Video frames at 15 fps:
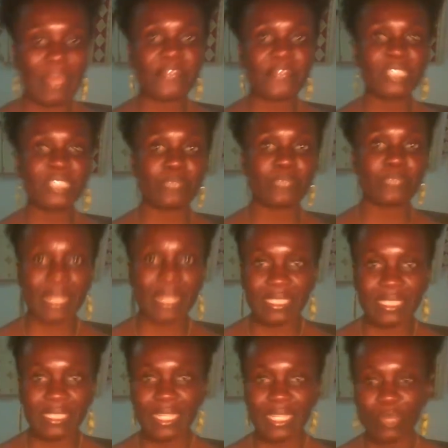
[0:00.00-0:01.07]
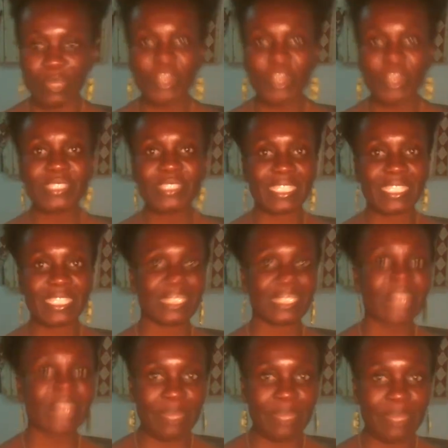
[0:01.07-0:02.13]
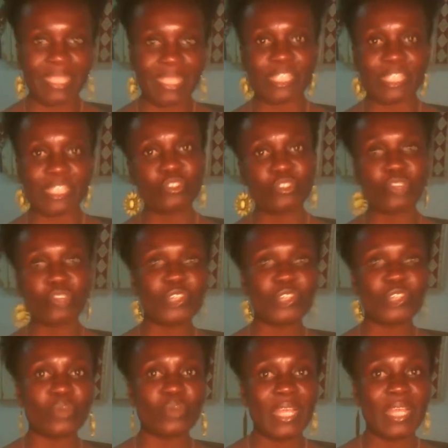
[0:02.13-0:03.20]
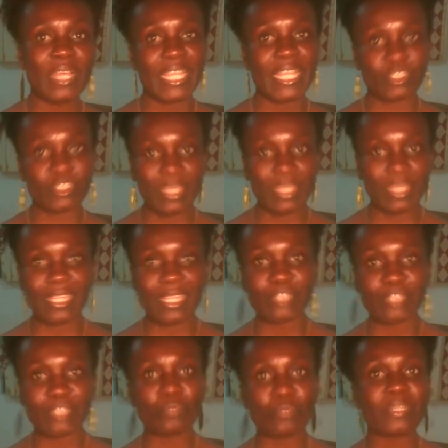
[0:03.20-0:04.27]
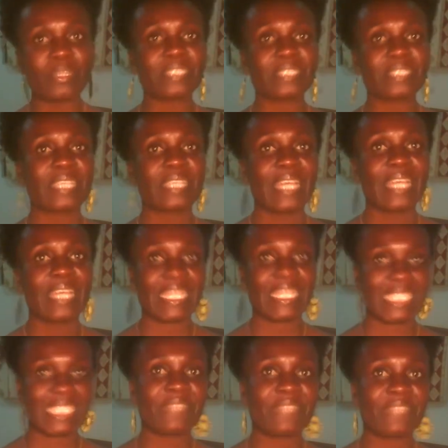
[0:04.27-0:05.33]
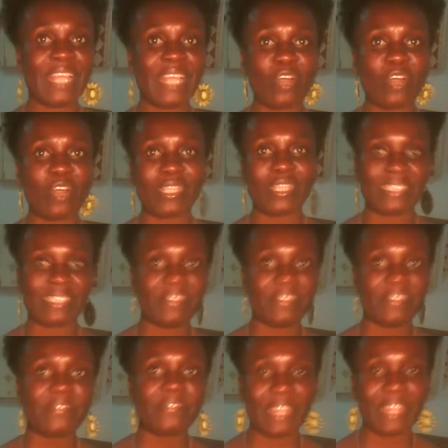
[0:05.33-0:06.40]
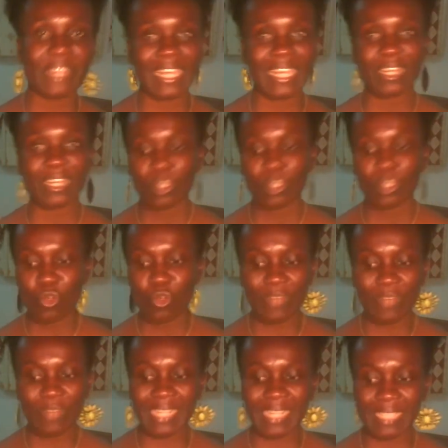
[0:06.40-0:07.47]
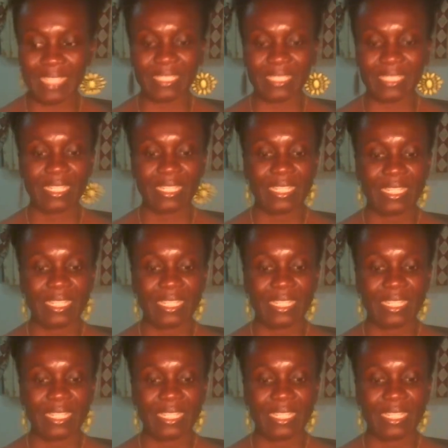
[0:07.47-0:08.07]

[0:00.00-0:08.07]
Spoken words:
depressed when you just tell them that they should show you a trick to build a 6-figure or a 7-figure overnight. That